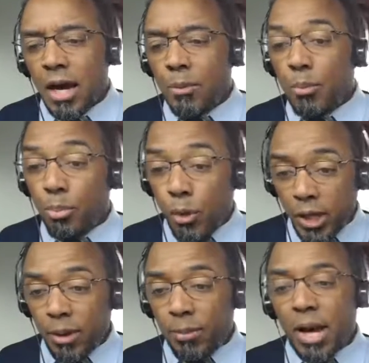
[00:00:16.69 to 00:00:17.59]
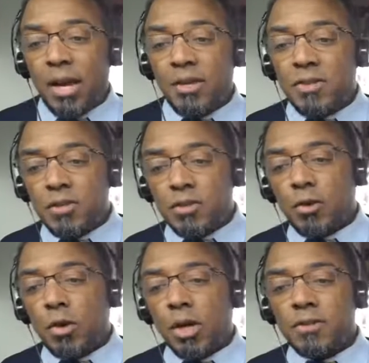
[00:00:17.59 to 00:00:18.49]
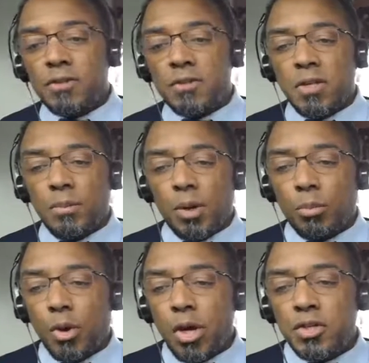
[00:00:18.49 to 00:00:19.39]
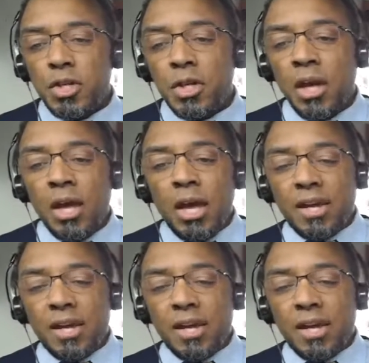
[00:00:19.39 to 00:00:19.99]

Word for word: uh, breaking bias, historic and systemic oppression,